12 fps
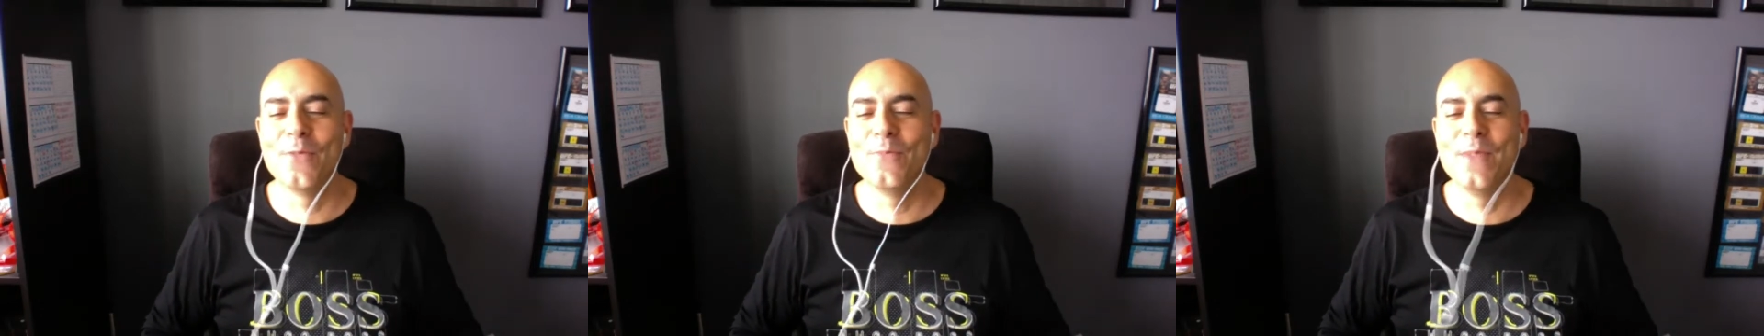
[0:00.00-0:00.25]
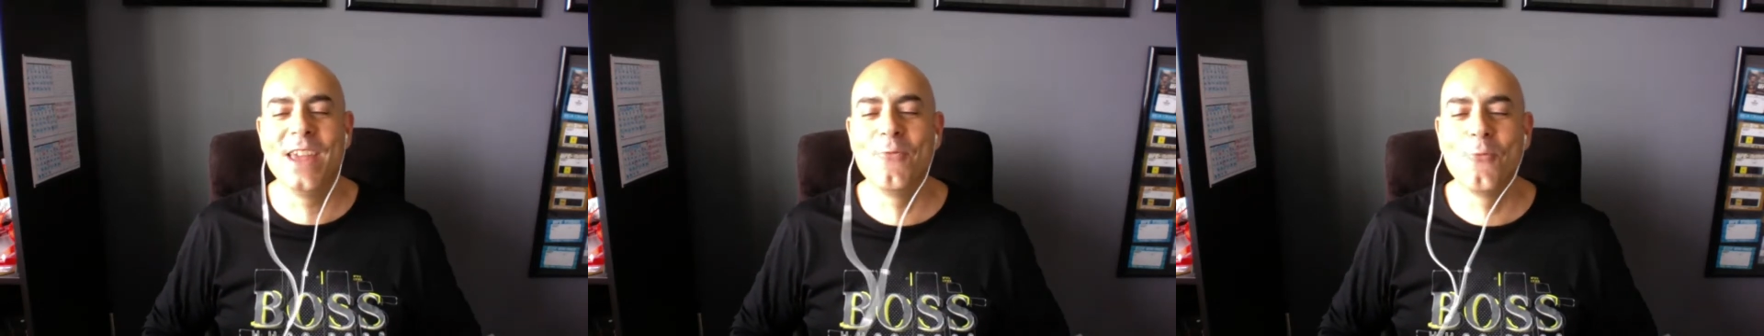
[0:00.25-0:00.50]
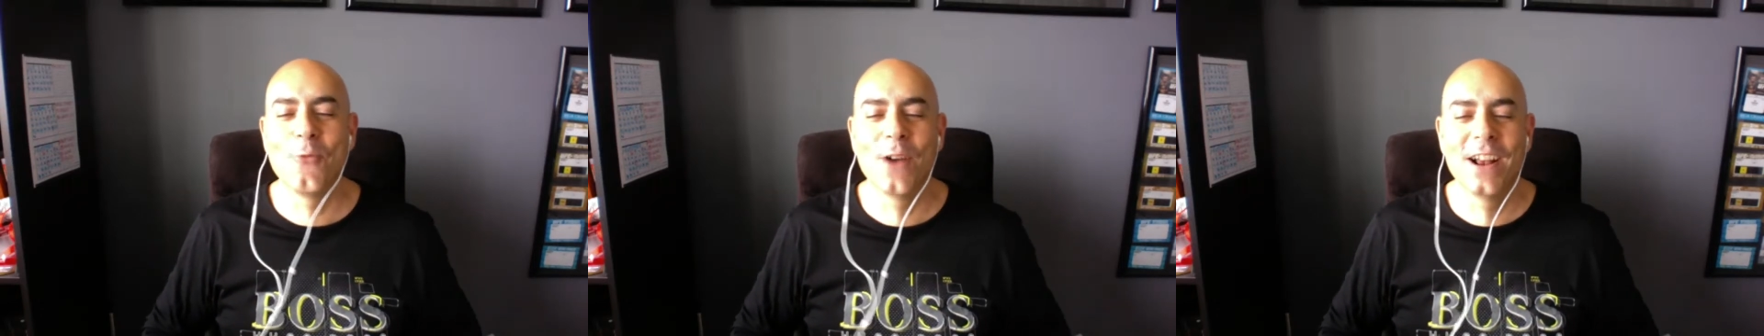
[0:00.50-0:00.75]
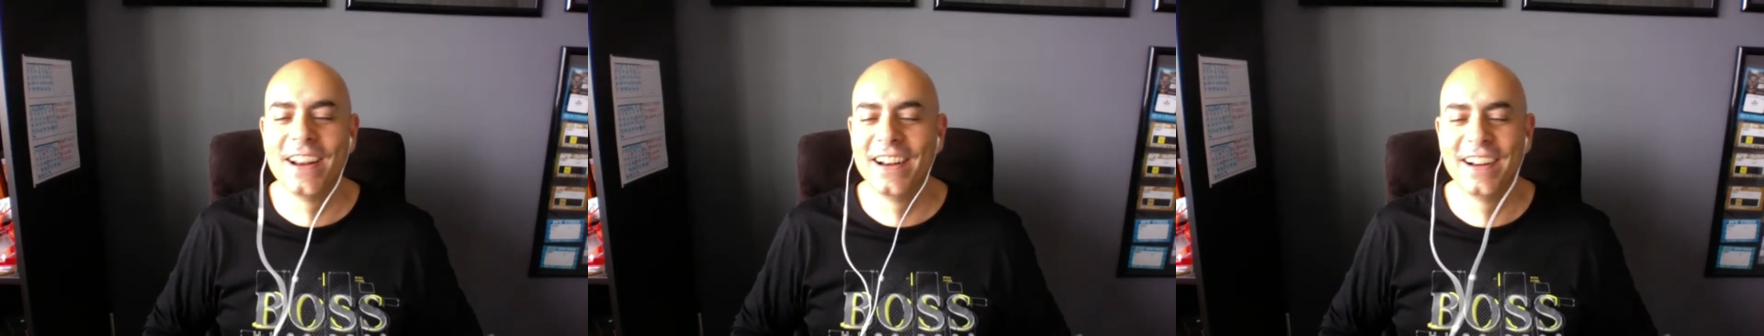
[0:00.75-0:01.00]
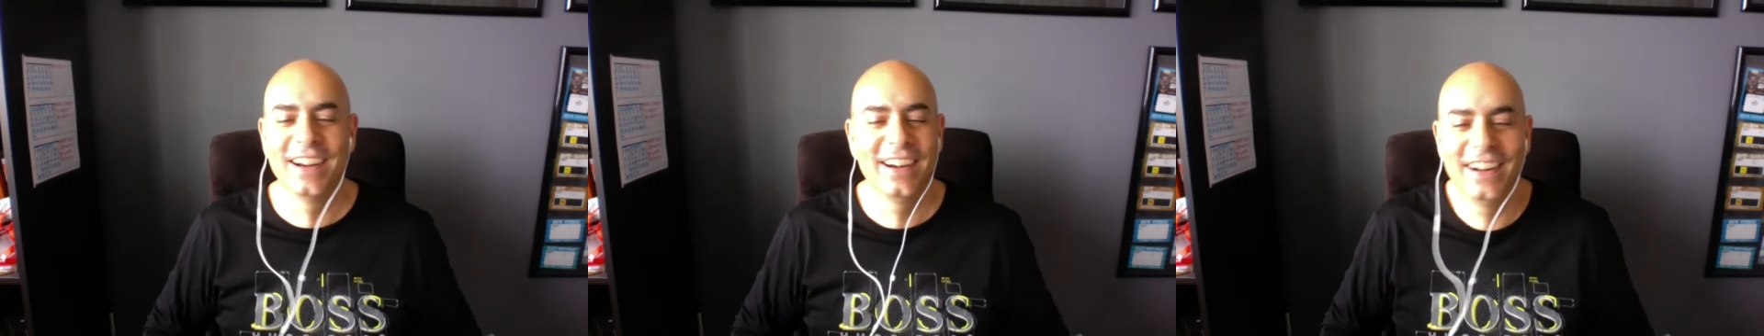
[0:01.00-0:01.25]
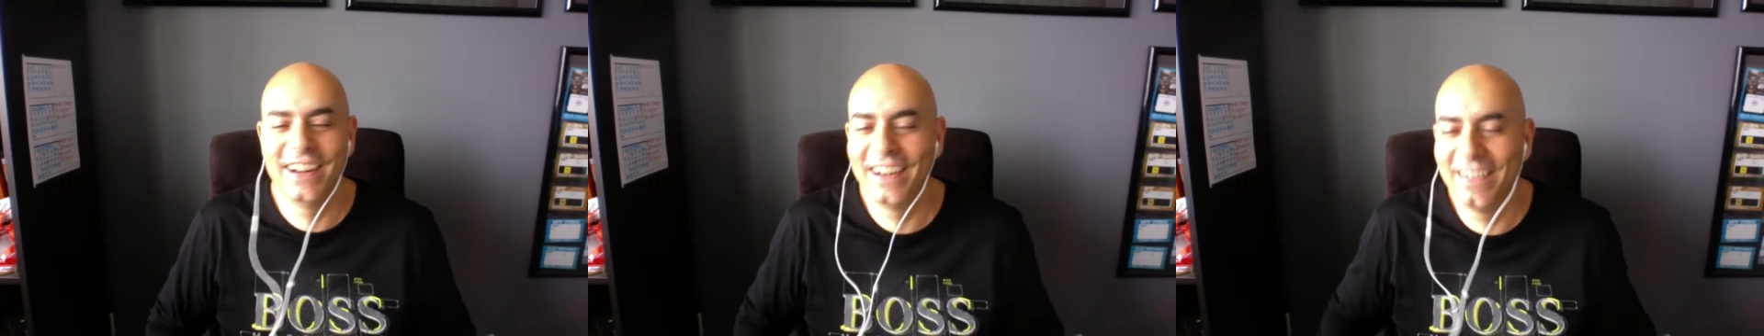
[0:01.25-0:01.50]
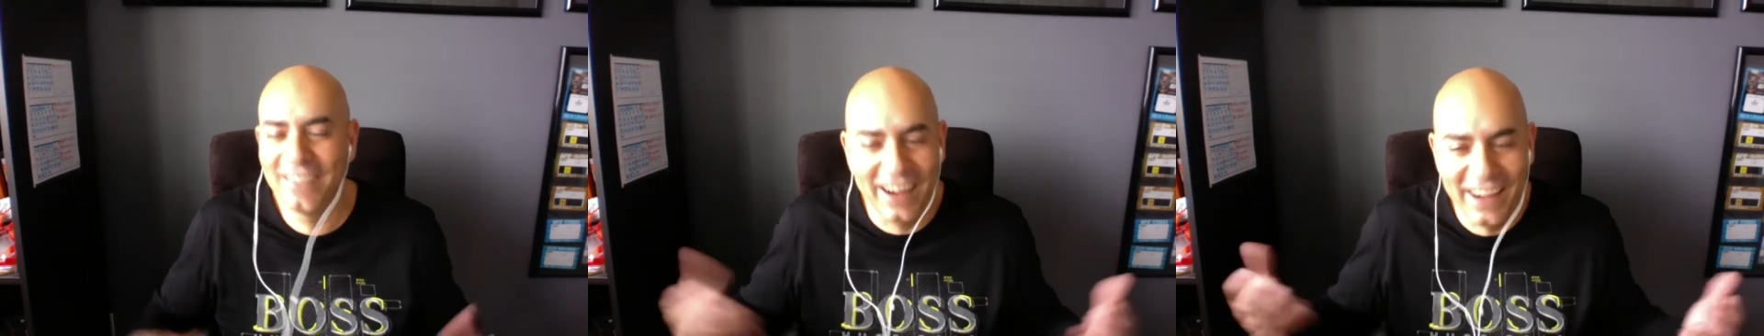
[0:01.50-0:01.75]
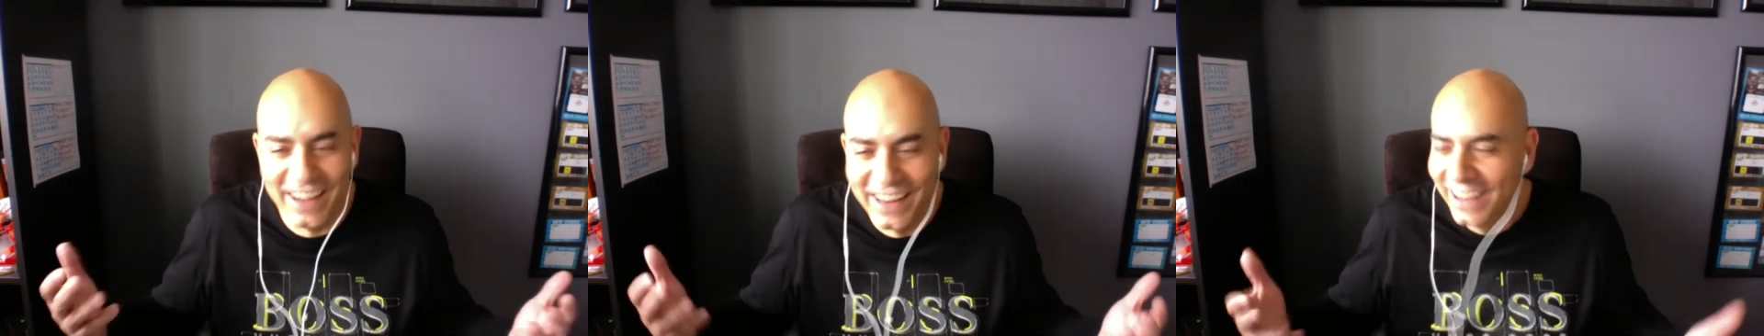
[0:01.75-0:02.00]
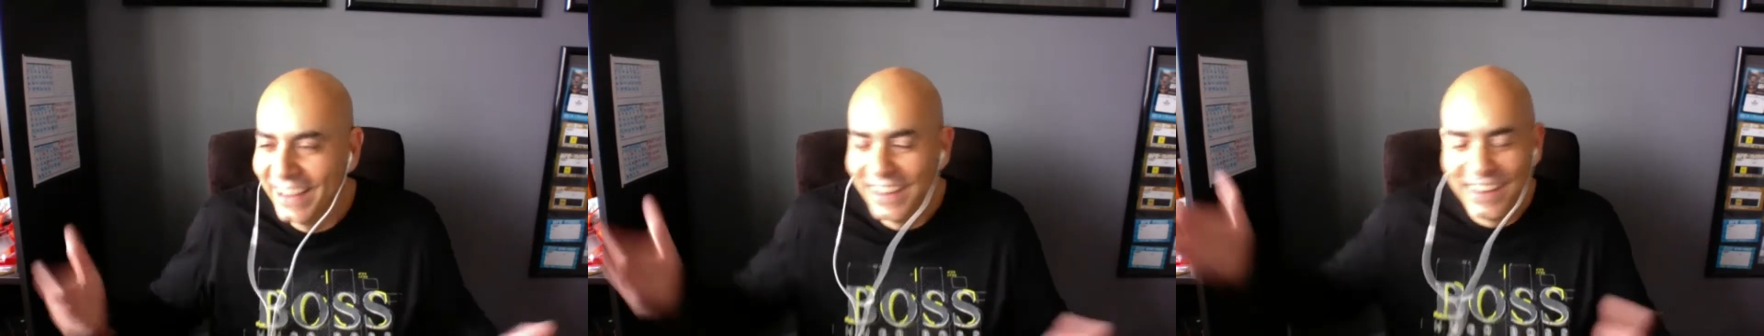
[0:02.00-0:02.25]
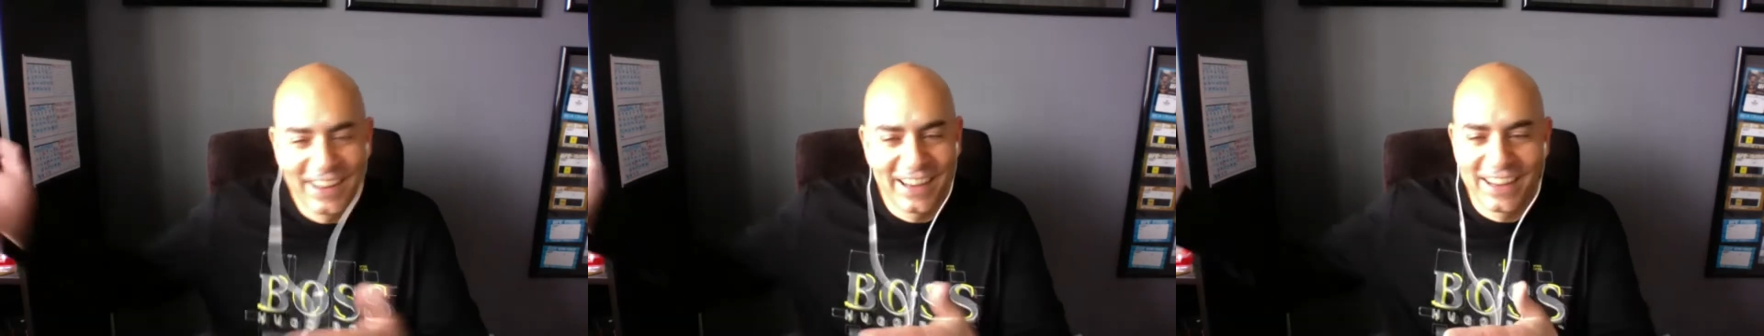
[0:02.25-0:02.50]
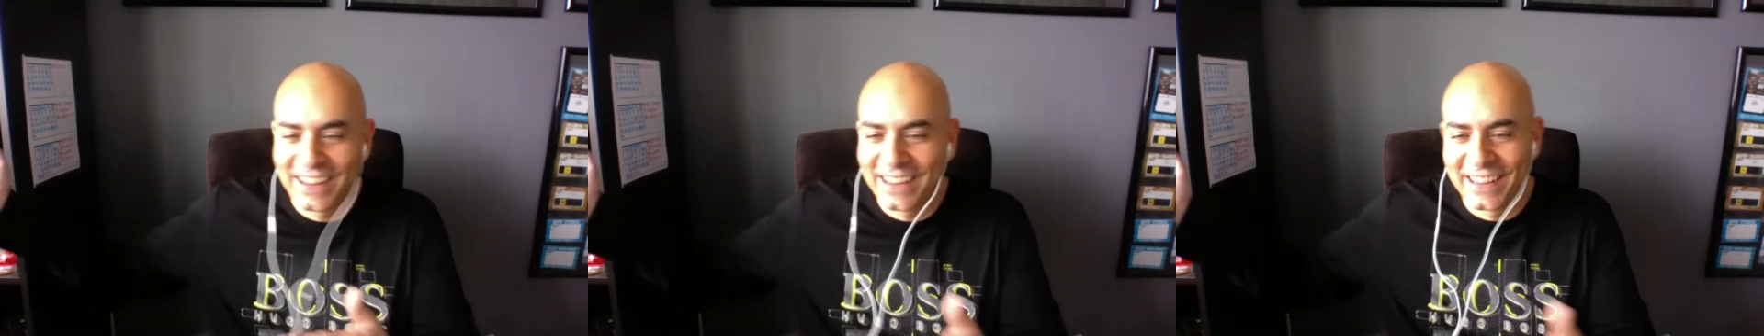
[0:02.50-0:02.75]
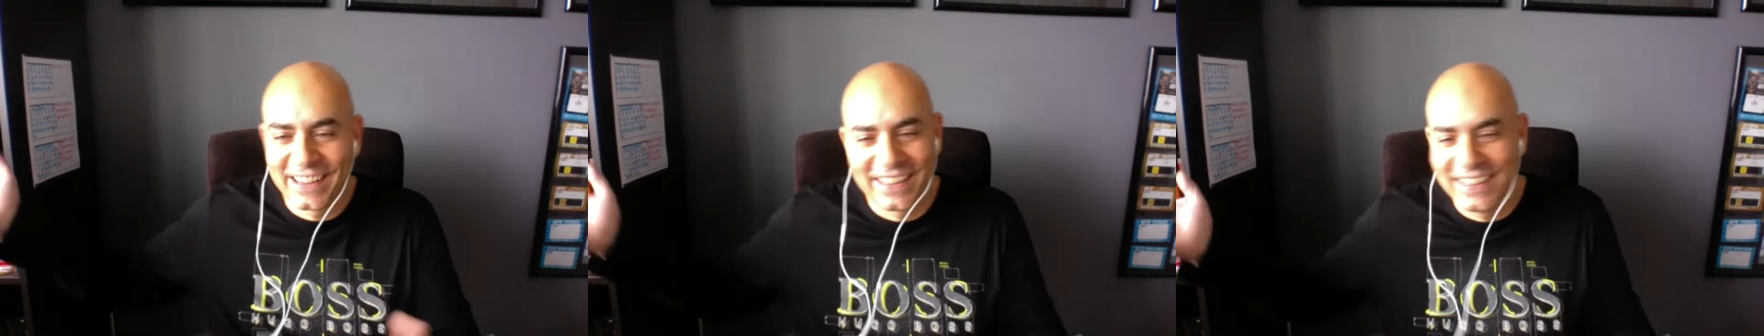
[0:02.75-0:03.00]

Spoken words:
I can't blame them. I like you, Joe, but I'd be the same.